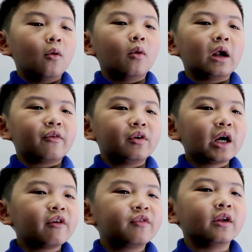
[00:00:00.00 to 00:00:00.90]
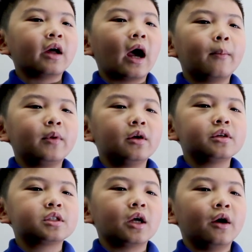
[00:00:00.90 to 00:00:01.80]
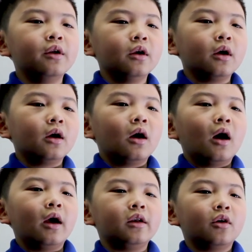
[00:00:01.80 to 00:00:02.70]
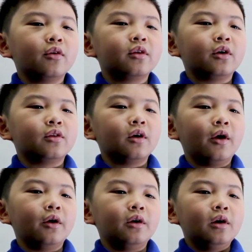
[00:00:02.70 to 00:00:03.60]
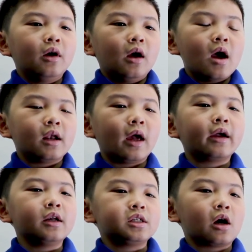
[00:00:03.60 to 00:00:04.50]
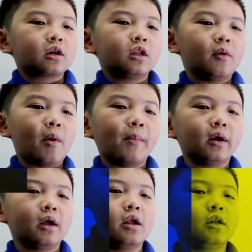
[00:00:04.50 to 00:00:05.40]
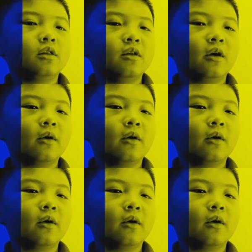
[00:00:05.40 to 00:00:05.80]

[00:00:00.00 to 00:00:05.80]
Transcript: Whenever I feel happy or sad, I know they're there and I can talk to them about anything.